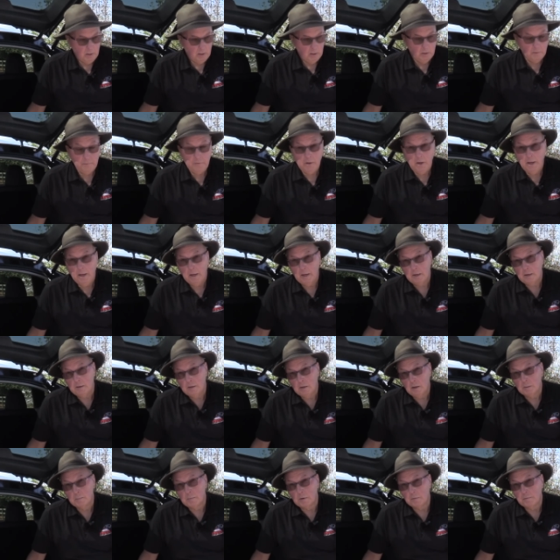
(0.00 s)
If you had a
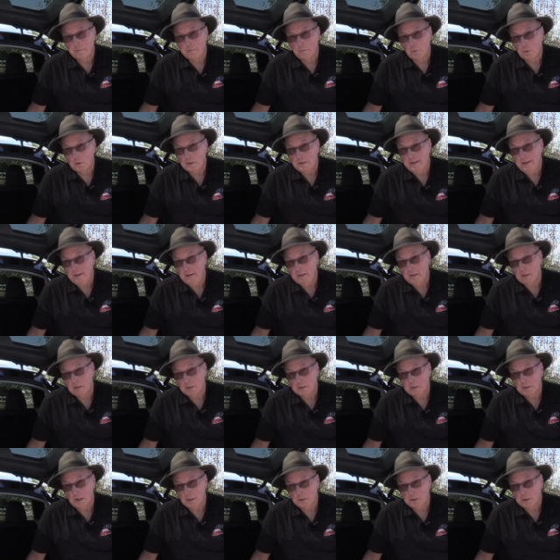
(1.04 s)
number 14
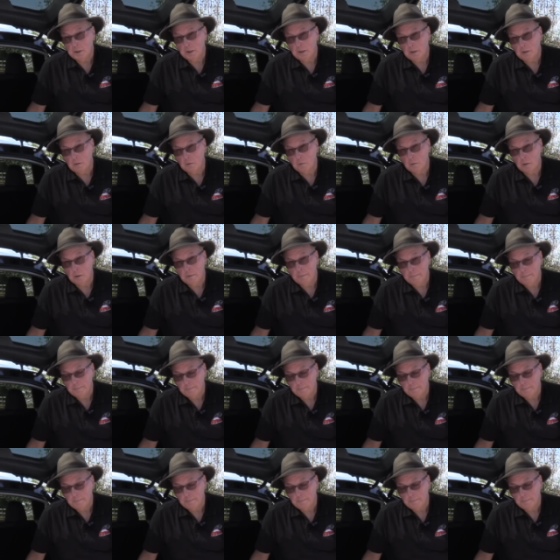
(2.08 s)
extension cord,